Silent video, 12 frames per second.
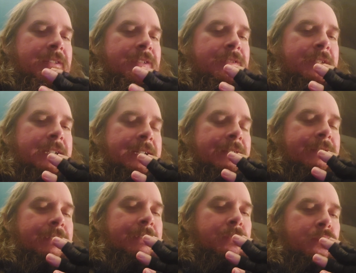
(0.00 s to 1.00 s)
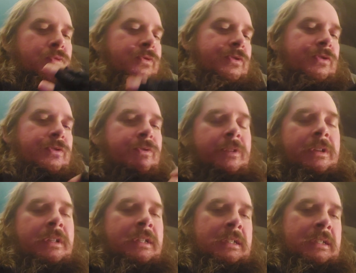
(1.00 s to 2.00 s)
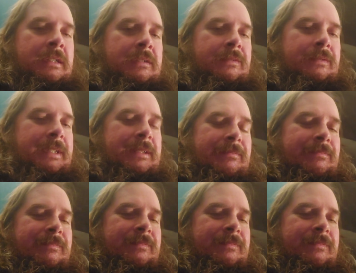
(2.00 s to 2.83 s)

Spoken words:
a little kind of a like